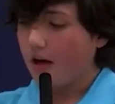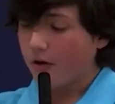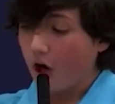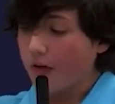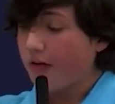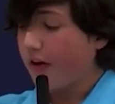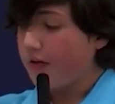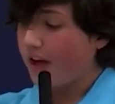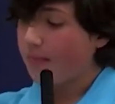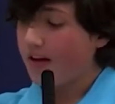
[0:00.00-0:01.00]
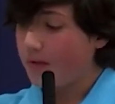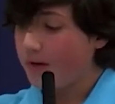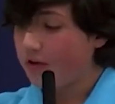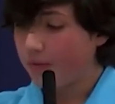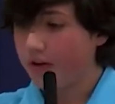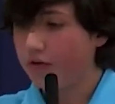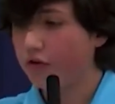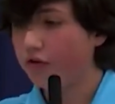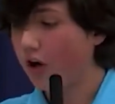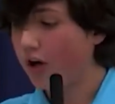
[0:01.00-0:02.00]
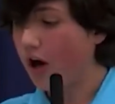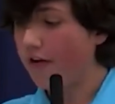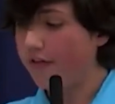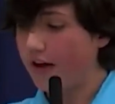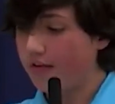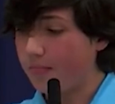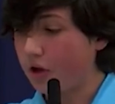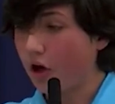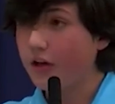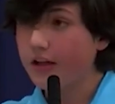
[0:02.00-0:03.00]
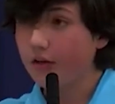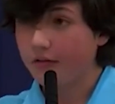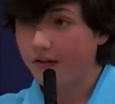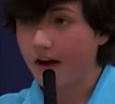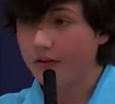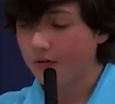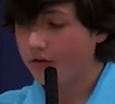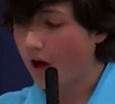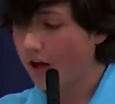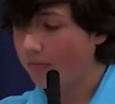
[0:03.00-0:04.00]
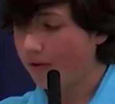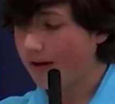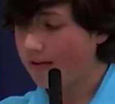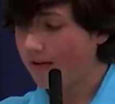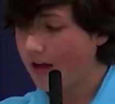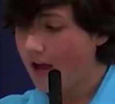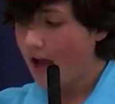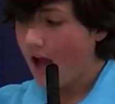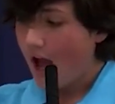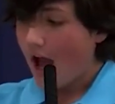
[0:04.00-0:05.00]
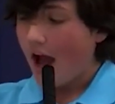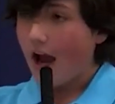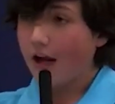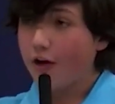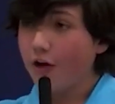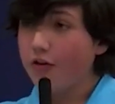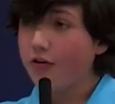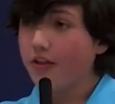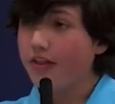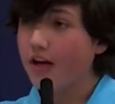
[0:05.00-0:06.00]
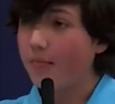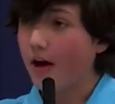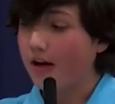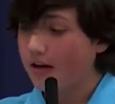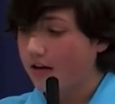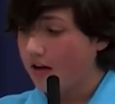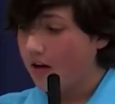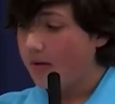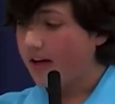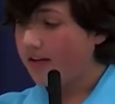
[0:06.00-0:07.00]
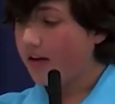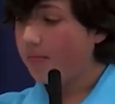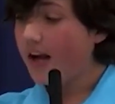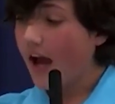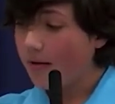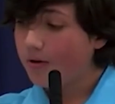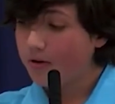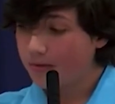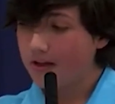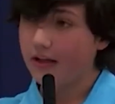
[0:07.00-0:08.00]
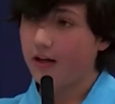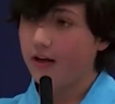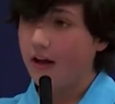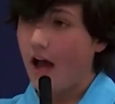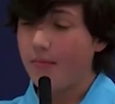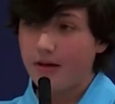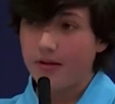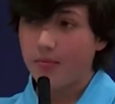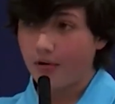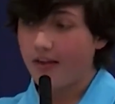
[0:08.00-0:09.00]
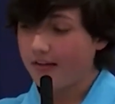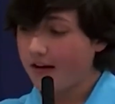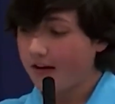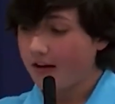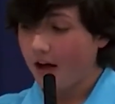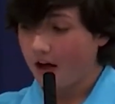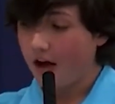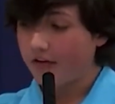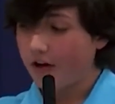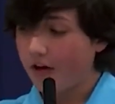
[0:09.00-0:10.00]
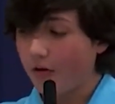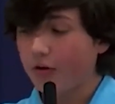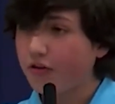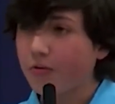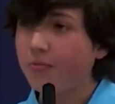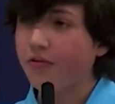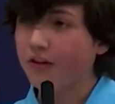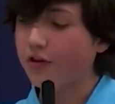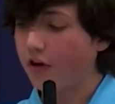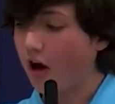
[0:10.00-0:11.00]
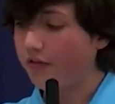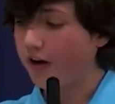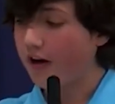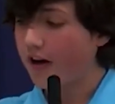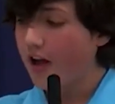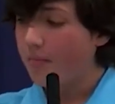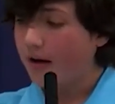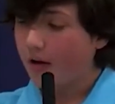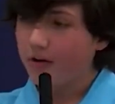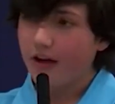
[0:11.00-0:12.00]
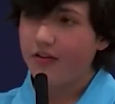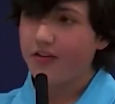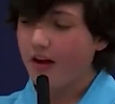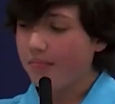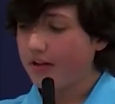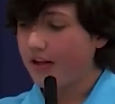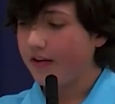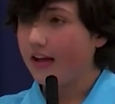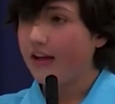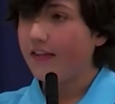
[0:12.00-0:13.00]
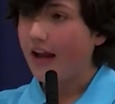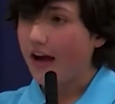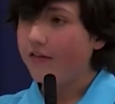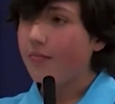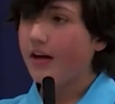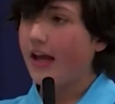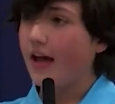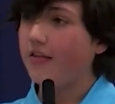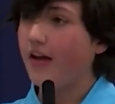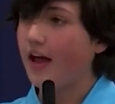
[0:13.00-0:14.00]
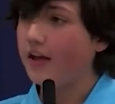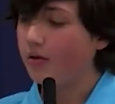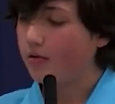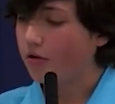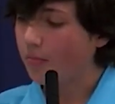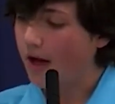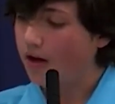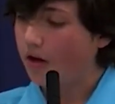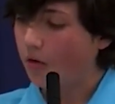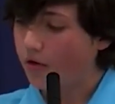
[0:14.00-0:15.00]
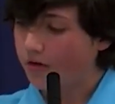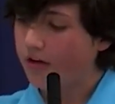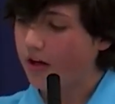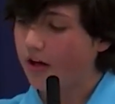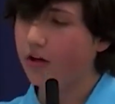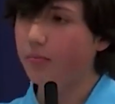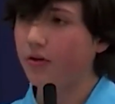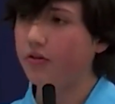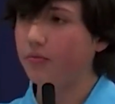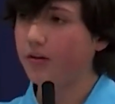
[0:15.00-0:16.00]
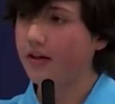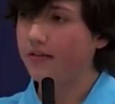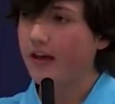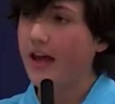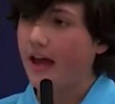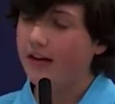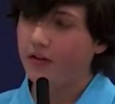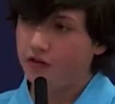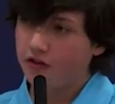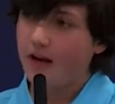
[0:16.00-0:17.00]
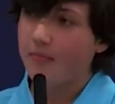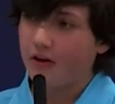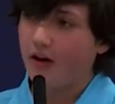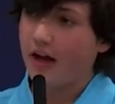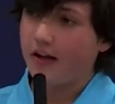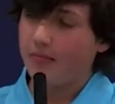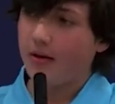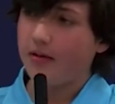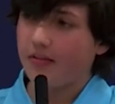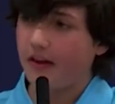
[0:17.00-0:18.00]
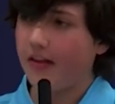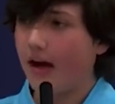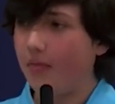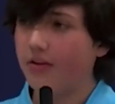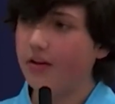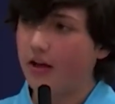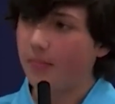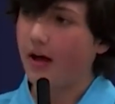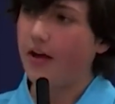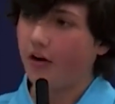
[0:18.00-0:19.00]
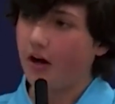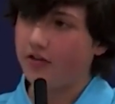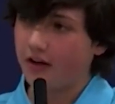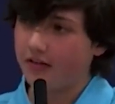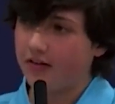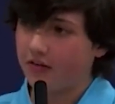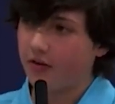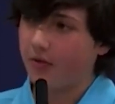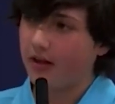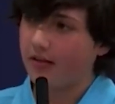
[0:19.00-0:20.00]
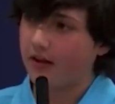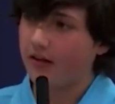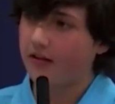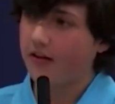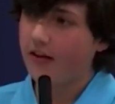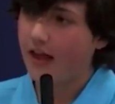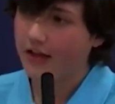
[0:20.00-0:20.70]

Now, regardless how you take my speech, whether you just shrug it off as malarkey or Fox News talking points, I encourage you to think about it because someday I'm going to be a leader. I may be the president, a governor, or just a professional golfer, but I will never stop believing that everybody has value, no matter their skin color or personal beliefs. And it's a shame that you're not going to be able to say that I was an alumni of RHS in District 196.